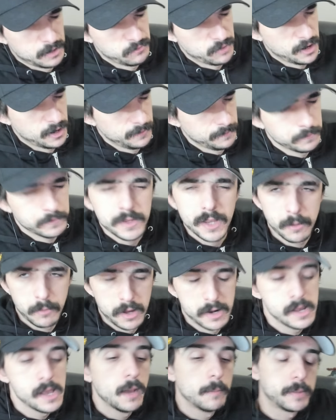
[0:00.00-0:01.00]
bro. Come
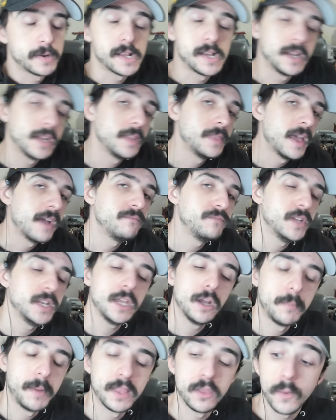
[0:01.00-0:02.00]
on. But uh, in that
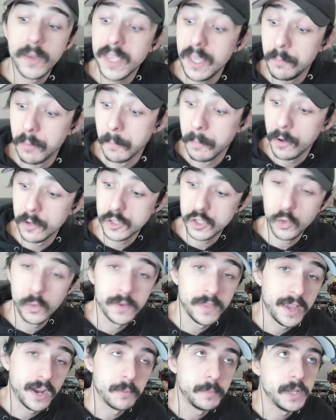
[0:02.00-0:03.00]
video, by the way, he proposed to
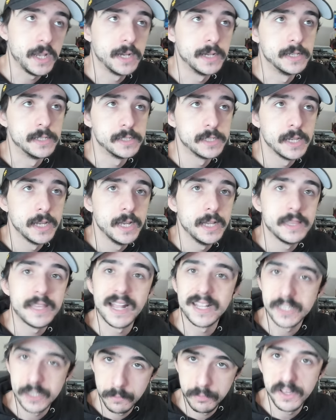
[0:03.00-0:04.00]
her there because
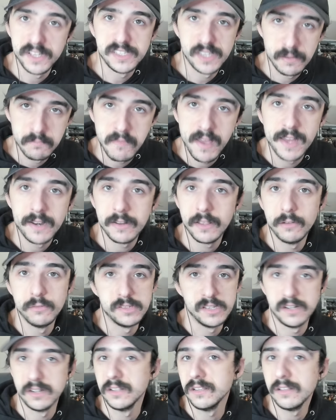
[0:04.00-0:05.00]
that's the place they met. It
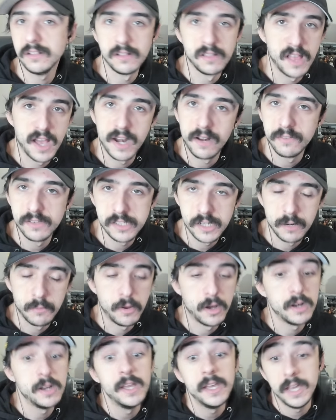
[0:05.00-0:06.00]
was in a, in a line of a
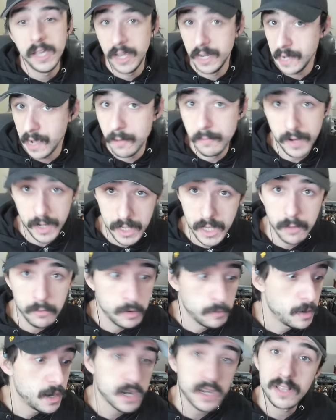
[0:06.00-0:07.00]
Cinnabon. It, I'm going to keep it
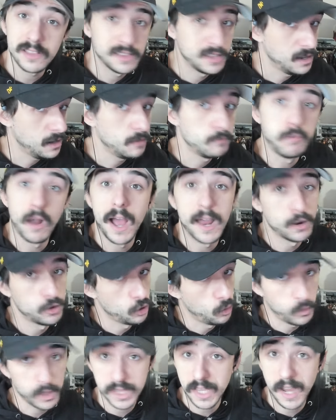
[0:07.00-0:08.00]
a buck. I don't
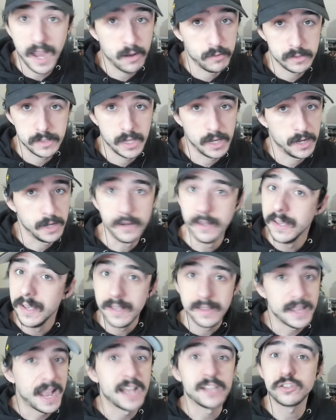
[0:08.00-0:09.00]
know what that guy was thinking.
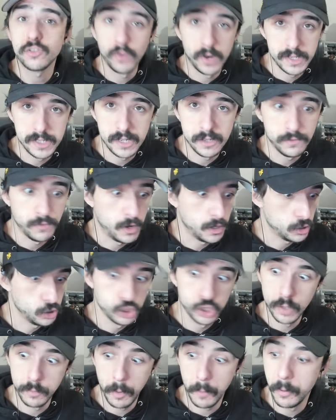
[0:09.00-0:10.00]
That's crazy as fuck. You
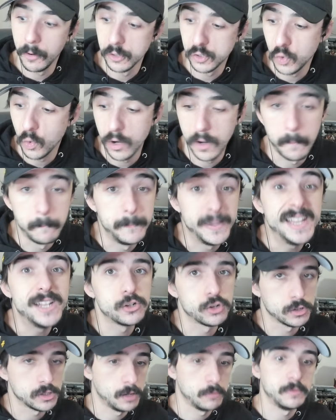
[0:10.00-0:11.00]
should have proposed to her on a
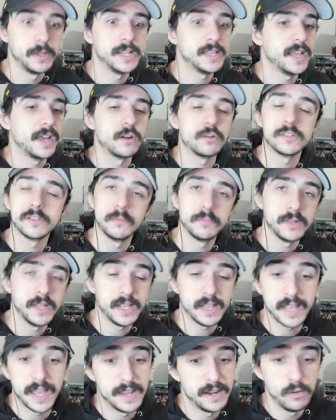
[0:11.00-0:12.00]
beach or something like that or something
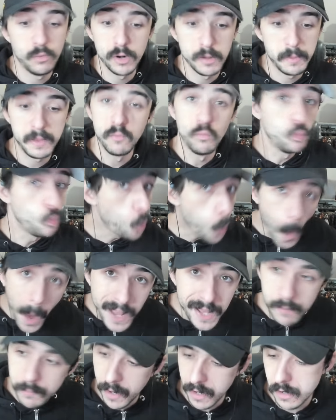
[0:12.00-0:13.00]
like that. It would have been
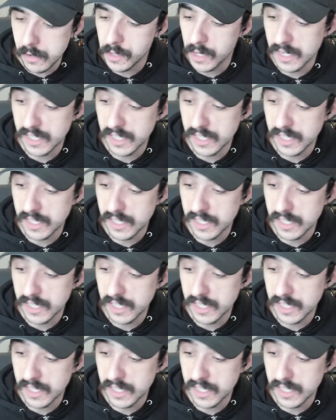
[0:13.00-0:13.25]
way better than a